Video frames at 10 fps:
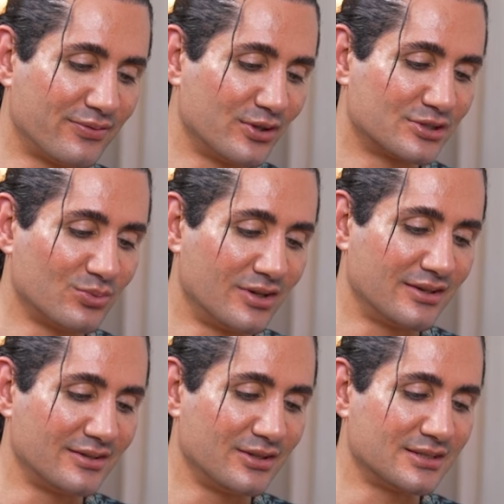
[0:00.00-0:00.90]
The first
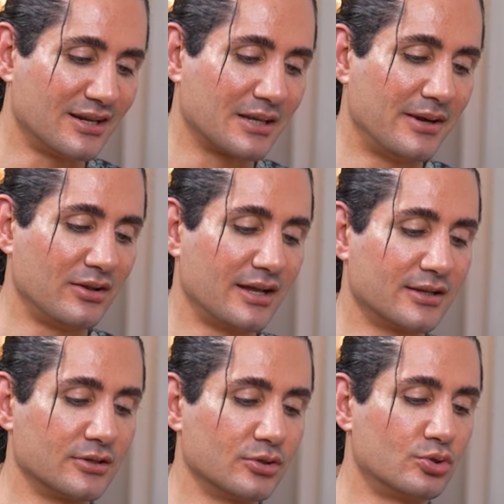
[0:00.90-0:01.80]
one, you talk about
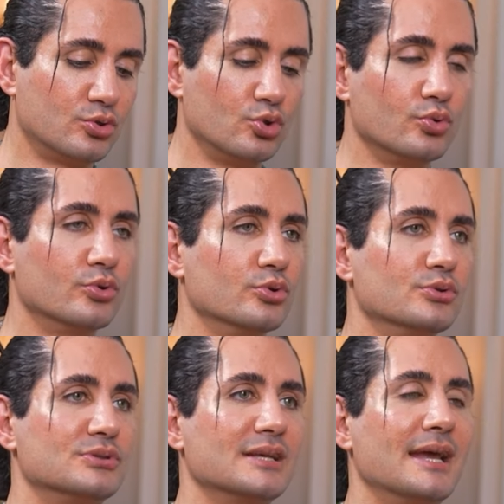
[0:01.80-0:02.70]
like
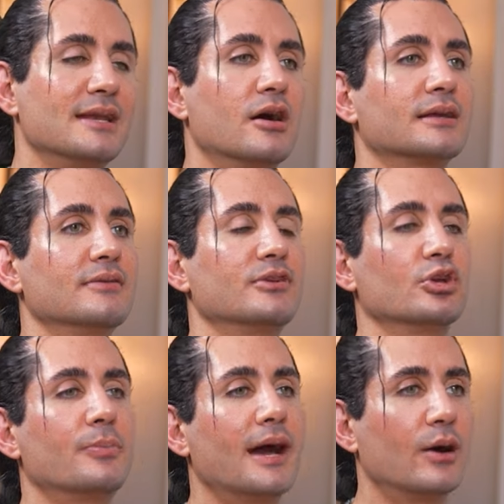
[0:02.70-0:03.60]
gurus and not
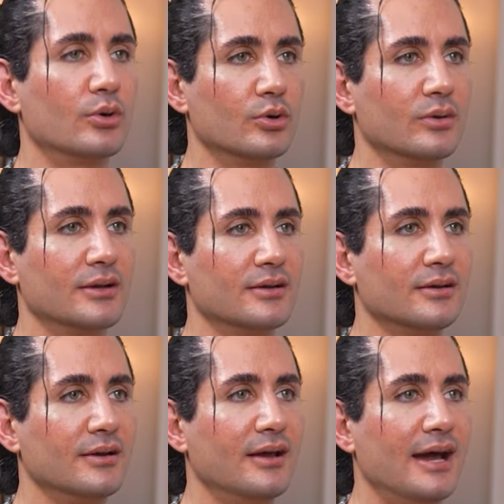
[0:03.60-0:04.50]
giving your power away.